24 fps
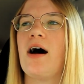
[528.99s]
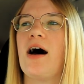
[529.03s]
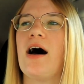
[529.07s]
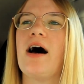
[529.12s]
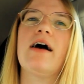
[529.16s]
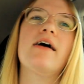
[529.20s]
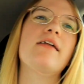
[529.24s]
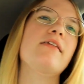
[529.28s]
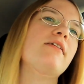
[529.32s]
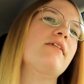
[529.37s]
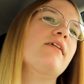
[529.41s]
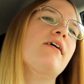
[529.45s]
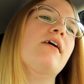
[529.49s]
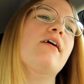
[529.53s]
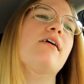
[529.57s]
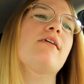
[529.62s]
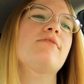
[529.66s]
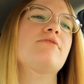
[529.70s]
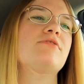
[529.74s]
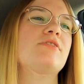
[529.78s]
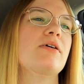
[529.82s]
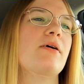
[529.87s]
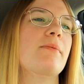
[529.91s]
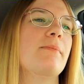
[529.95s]
I
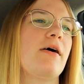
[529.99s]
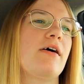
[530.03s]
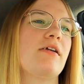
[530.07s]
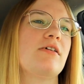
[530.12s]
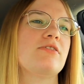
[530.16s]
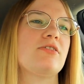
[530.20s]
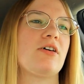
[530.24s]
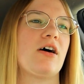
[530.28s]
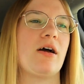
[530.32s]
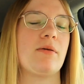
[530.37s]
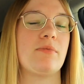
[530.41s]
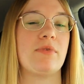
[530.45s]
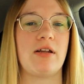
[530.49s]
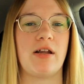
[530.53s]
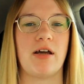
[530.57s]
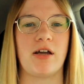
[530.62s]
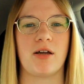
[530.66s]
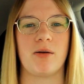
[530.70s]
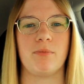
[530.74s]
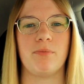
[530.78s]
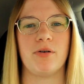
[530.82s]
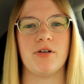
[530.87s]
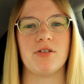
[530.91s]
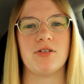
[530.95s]
love the amount of time that I
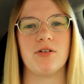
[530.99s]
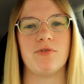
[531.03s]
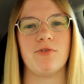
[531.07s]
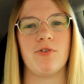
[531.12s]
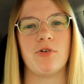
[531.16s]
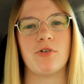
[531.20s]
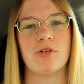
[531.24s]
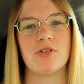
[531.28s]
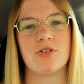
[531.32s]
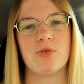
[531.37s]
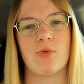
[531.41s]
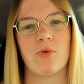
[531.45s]
can put devoted